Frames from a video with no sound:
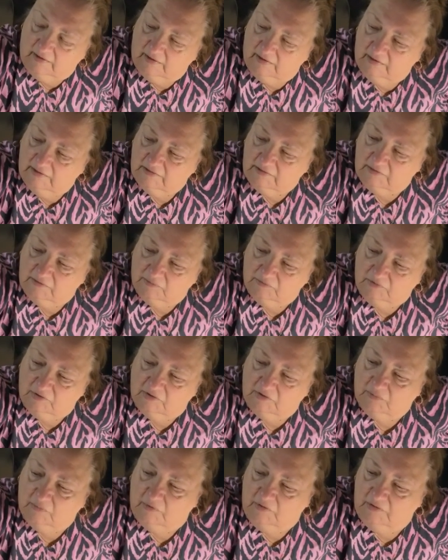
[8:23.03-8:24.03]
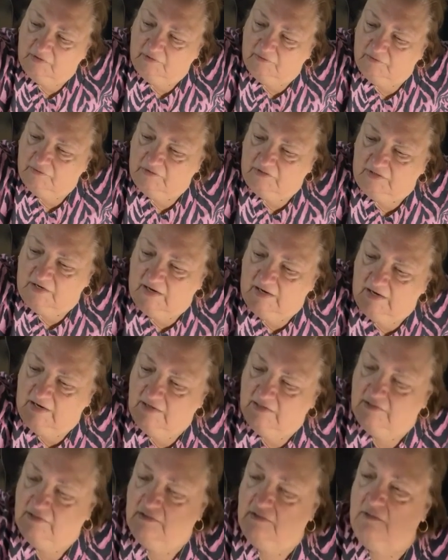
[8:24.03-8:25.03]
yeah, it's just one of those
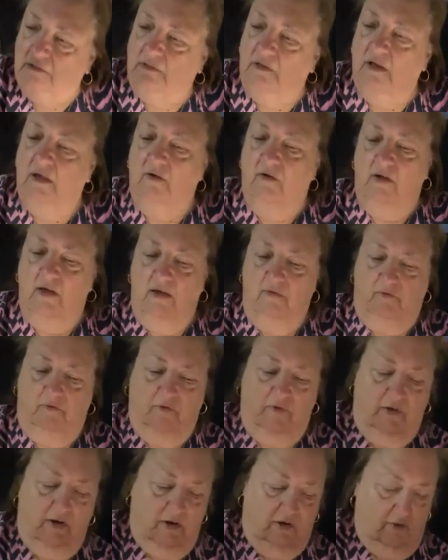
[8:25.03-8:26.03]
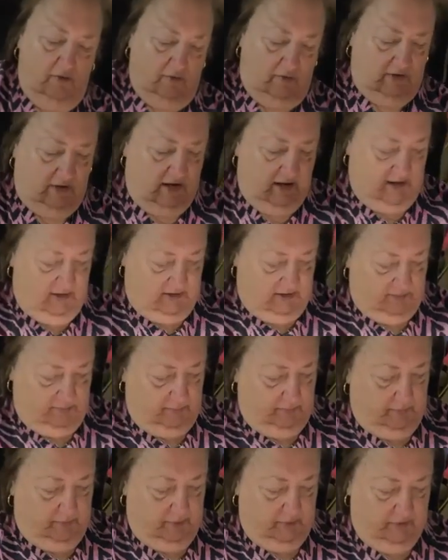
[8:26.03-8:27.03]
days. Now I have to find a new
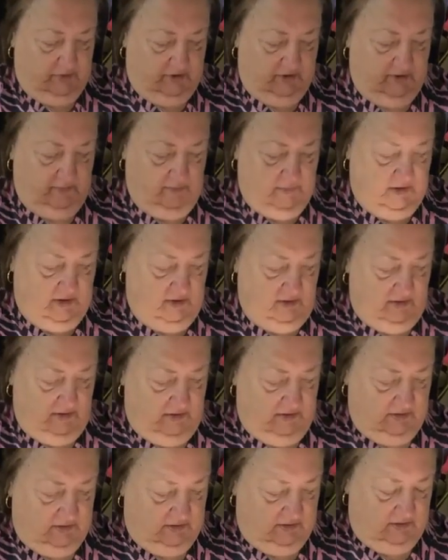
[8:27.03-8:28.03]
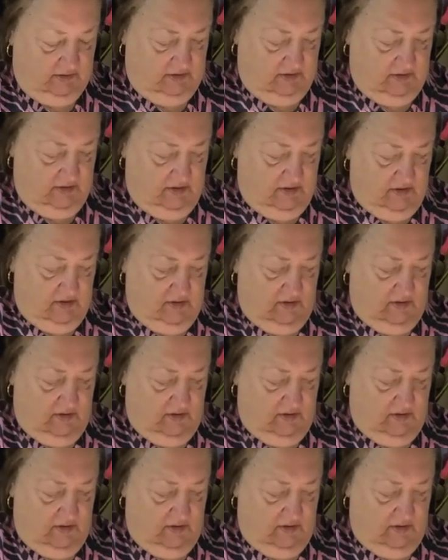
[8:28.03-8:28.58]
tax person because